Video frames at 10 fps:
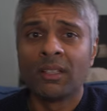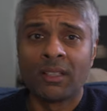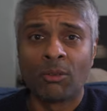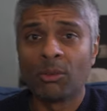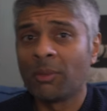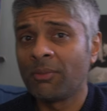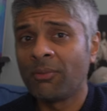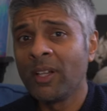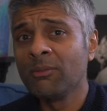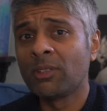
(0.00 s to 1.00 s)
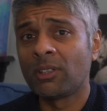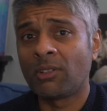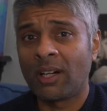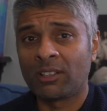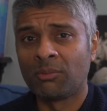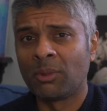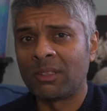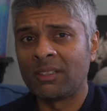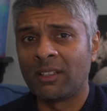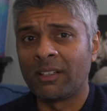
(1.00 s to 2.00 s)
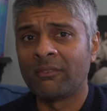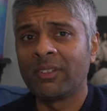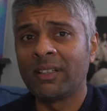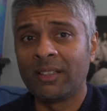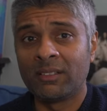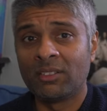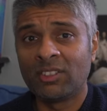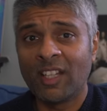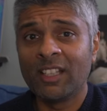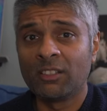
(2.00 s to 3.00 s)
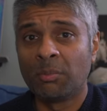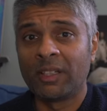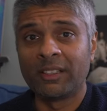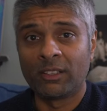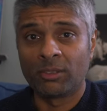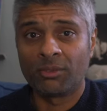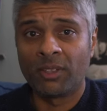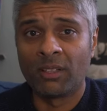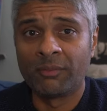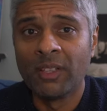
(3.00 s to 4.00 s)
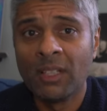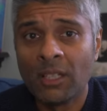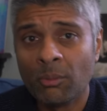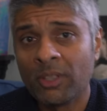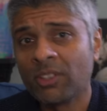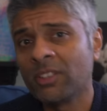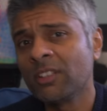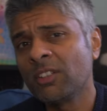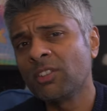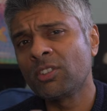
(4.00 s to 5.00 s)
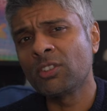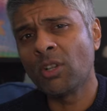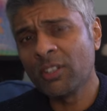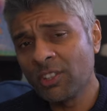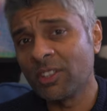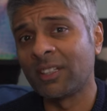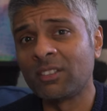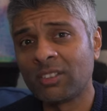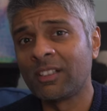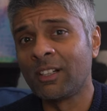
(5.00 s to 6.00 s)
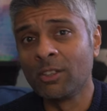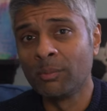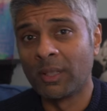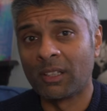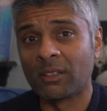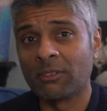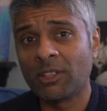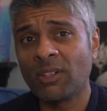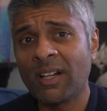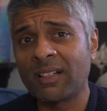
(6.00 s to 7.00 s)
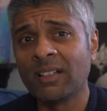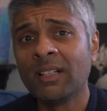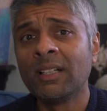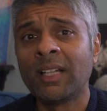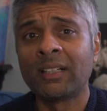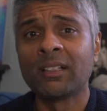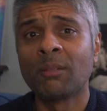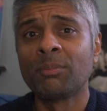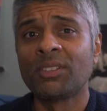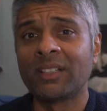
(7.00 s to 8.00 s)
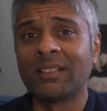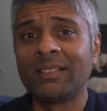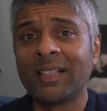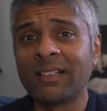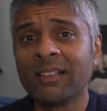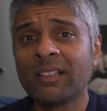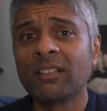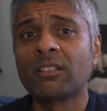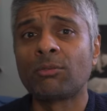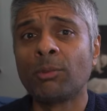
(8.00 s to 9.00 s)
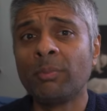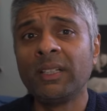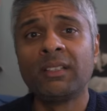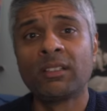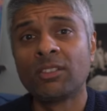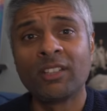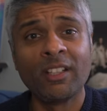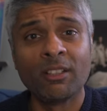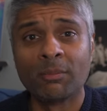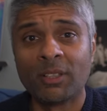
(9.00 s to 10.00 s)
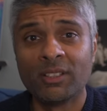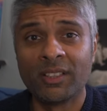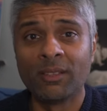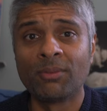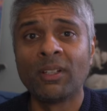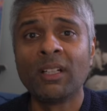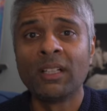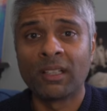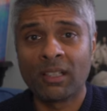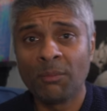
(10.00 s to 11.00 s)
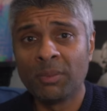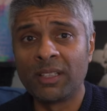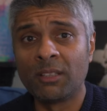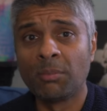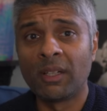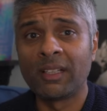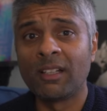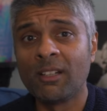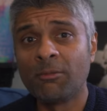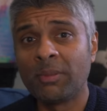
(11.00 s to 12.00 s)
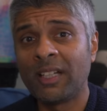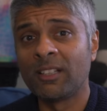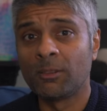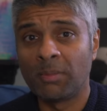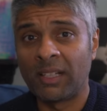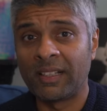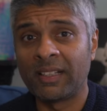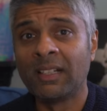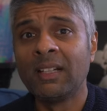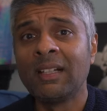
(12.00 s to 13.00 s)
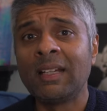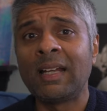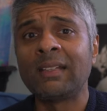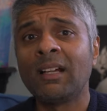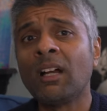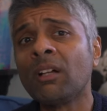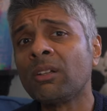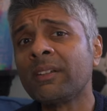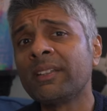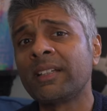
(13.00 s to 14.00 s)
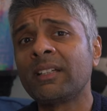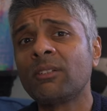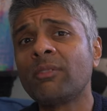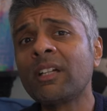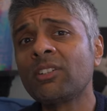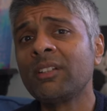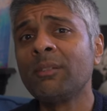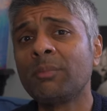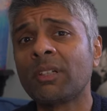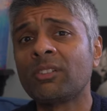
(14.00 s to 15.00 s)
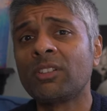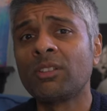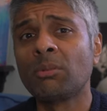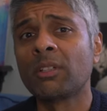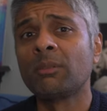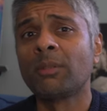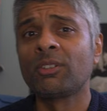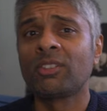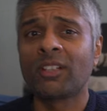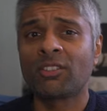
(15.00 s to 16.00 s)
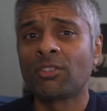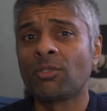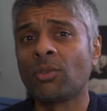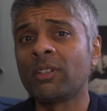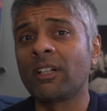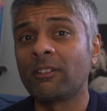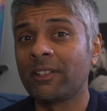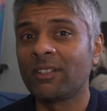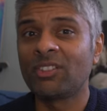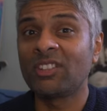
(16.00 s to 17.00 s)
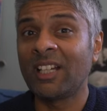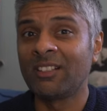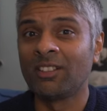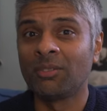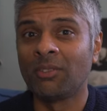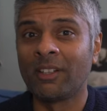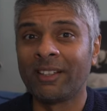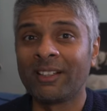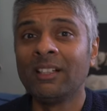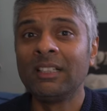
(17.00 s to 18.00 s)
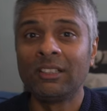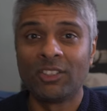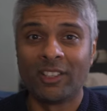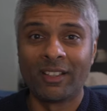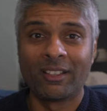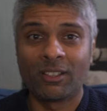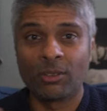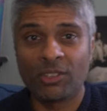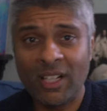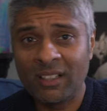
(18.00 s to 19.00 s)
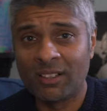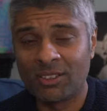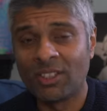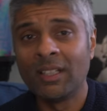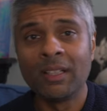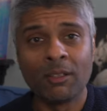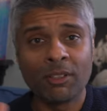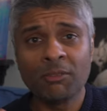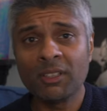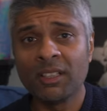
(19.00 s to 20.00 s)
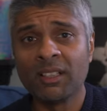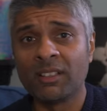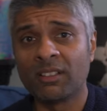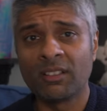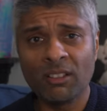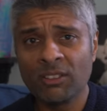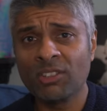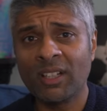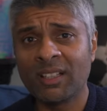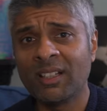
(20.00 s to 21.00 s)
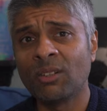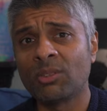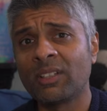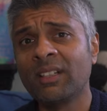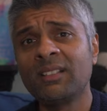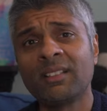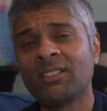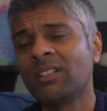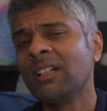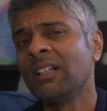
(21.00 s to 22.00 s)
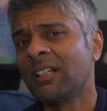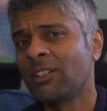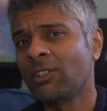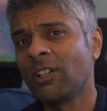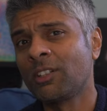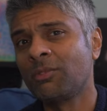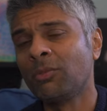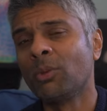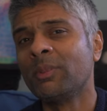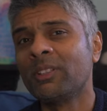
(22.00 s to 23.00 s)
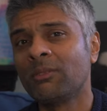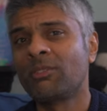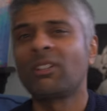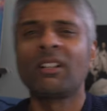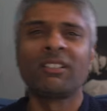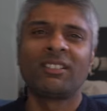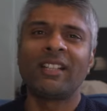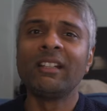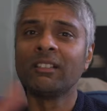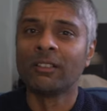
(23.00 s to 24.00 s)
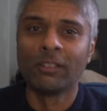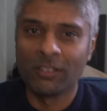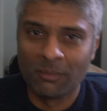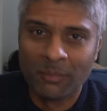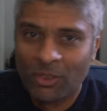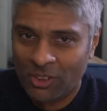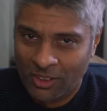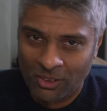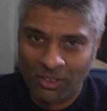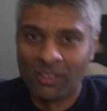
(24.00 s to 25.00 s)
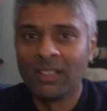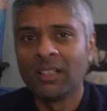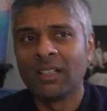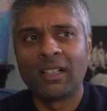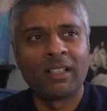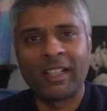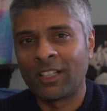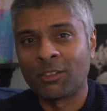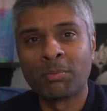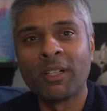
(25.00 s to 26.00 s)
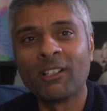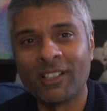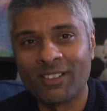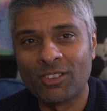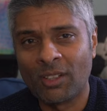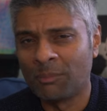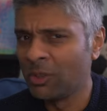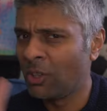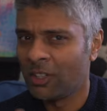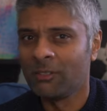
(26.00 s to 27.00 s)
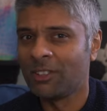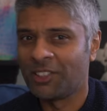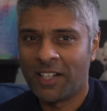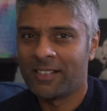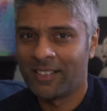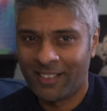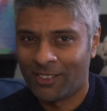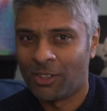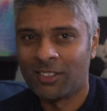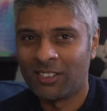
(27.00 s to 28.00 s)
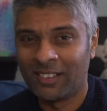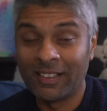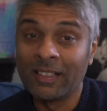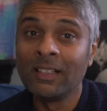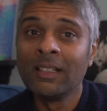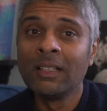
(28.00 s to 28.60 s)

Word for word: Now, one of my favourite tracks of all time is Says by Nils Frahm, which is an astonishing slow build of a track, encompassing a delicate, repeated synth motif accompanied by live piano playing, and the whole thing eventually builds into one of the most extraordinary and satisfying synth crescendos. If you haven't heard it, go and check it out. It is a transformative, transcendent musical uh, experience. I'm not overstating it, honestly.